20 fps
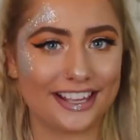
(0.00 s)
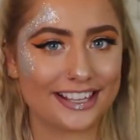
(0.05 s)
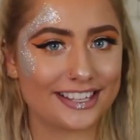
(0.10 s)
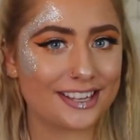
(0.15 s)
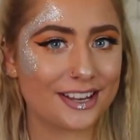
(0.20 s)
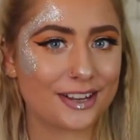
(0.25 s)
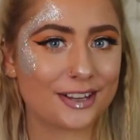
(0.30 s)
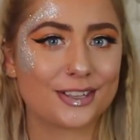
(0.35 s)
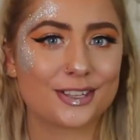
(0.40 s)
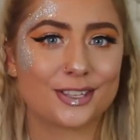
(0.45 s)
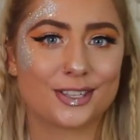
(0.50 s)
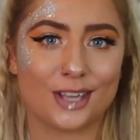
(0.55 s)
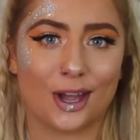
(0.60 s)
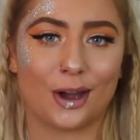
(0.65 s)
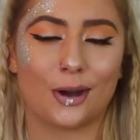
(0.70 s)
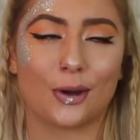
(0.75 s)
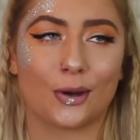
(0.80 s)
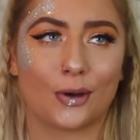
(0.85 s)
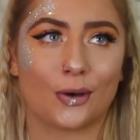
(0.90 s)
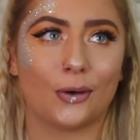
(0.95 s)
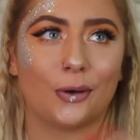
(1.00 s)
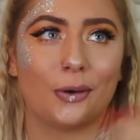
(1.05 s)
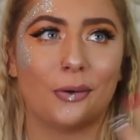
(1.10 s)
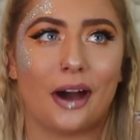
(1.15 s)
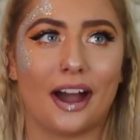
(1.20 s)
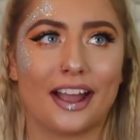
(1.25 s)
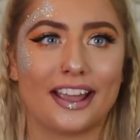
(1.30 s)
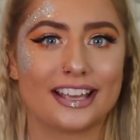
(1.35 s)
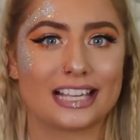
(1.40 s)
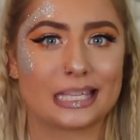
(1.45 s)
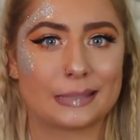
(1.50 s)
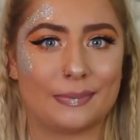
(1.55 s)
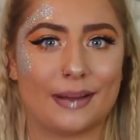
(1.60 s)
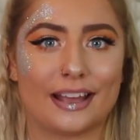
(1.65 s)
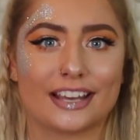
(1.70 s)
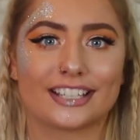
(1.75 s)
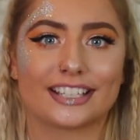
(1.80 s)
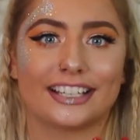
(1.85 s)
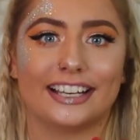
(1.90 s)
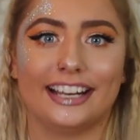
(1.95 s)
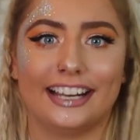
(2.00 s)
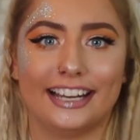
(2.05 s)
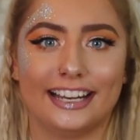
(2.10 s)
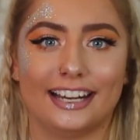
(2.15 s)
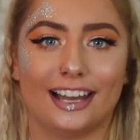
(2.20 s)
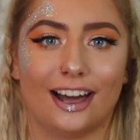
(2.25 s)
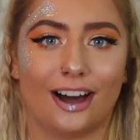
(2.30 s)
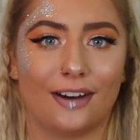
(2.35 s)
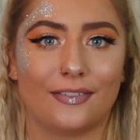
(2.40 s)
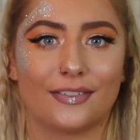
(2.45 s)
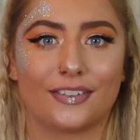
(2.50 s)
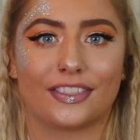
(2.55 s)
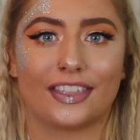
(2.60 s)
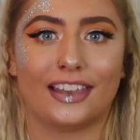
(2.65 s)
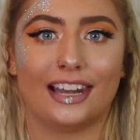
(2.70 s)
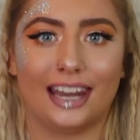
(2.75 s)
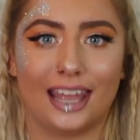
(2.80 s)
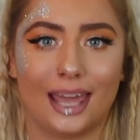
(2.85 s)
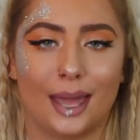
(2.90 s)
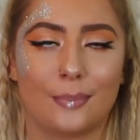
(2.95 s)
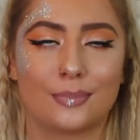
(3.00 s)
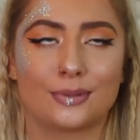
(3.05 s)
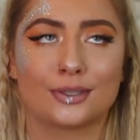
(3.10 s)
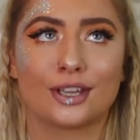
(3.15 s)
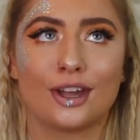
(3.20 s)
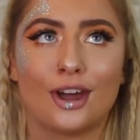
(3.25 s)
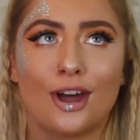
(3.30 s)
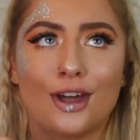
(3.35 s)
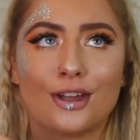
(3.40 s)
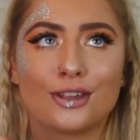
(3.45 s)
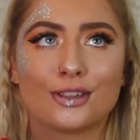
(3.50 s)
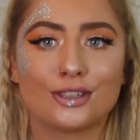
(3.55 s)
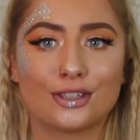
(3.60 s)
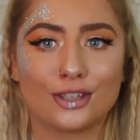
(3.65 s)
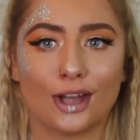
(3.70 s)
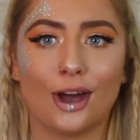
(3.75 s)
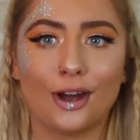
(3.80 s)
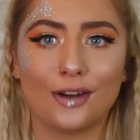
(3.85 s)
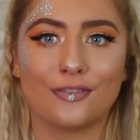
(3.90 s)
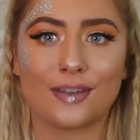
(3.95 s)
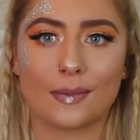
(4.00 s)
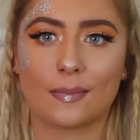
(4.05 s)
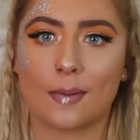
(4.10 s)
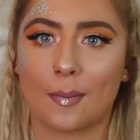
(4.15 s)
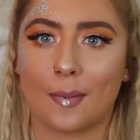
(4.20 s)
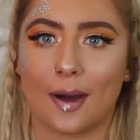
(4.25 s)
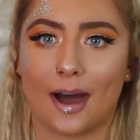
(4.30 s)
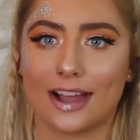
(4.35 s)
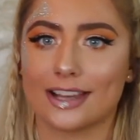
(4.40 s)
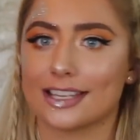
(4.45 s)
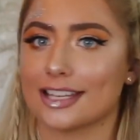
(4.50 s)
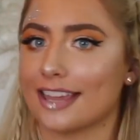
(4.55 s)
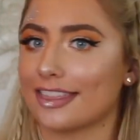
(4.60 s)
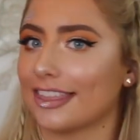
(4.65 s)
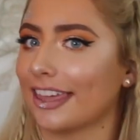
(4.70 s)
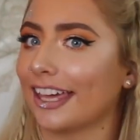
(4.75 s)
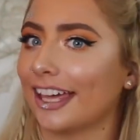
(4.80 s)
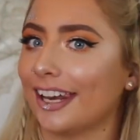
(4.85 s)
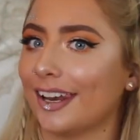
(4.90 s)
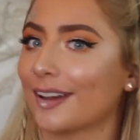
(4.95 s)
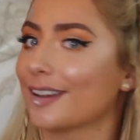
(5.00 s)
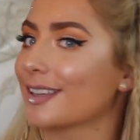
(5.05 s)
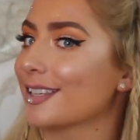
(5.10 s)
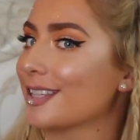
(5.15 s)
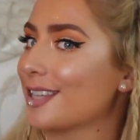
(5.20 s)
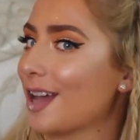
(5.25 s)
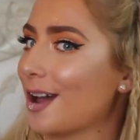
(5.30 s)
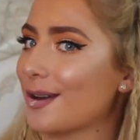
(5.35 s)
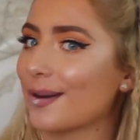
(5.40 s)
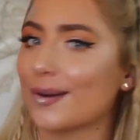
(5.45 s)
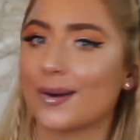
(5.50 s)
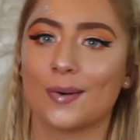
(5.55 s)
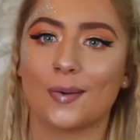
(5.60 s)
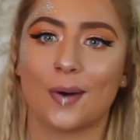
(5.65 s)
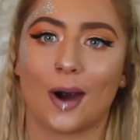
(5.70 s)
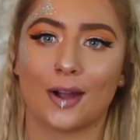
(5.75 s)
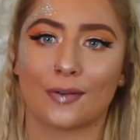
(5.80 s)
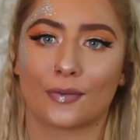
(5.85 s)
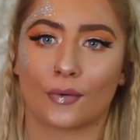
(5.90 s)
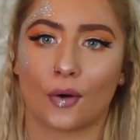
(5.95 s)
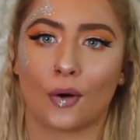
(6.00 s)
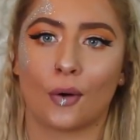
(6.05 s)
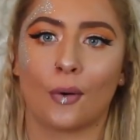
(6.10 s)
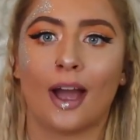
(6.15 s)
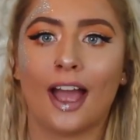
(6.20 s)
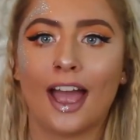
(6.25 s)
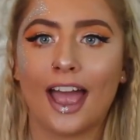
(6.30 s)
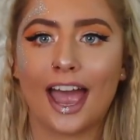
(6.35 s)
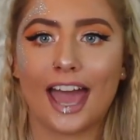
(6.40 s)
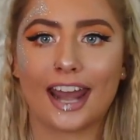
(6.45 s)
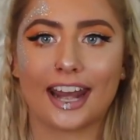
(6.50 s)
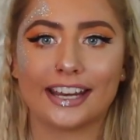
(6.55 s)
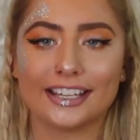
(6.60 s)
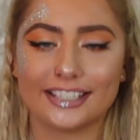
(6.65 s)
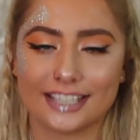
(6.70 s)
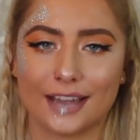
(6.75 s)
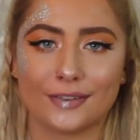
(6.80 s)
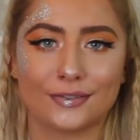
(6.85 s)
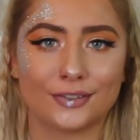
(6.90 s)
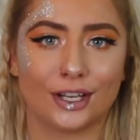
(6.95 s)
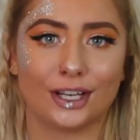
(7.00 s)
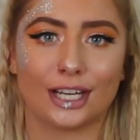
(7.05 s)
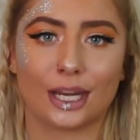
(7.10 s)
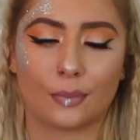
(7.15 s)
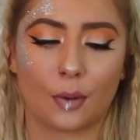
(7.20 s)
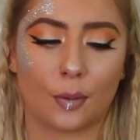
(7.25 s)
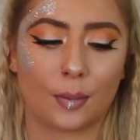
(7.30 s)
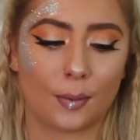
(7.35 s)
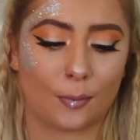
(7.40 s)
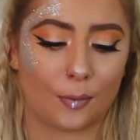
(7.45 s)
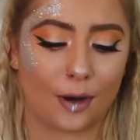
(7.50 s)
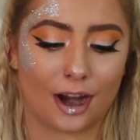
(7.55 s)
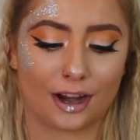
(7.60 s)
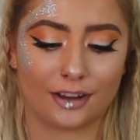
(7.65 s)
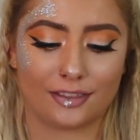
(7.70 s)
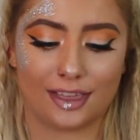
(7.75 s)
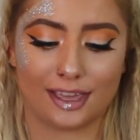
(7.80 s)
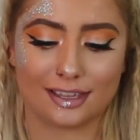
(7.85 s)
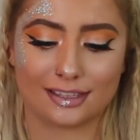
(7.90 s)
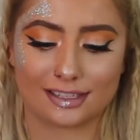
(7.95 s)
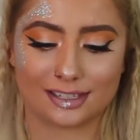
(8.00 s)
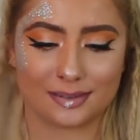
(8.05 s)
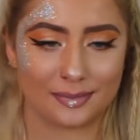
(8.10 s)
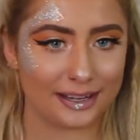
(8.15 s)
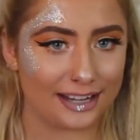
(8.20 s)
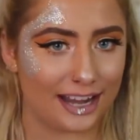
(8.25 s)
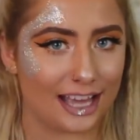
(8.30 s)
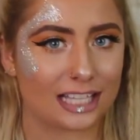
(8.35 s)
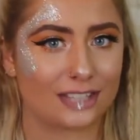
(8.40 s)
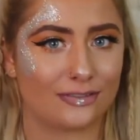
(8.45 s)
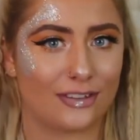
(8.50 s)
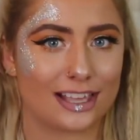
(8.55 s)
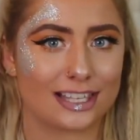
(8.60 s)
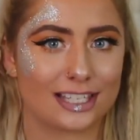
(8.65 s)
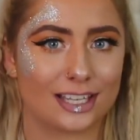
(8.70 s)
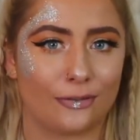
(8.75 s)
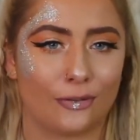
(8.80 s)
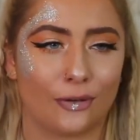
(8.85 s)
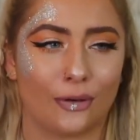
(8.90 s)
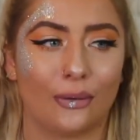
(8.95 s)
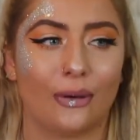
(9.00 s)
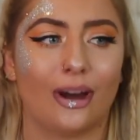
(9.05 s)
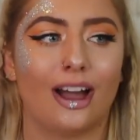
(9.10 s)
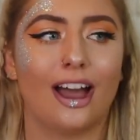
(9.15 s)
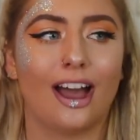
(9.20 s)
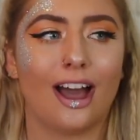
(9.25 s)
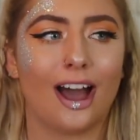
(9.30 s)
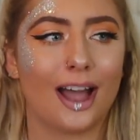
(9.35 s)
this looks so cool. I especially love the lips so flipping much. I think it looks so cool overall and I definitely will be wearing this to my next festival.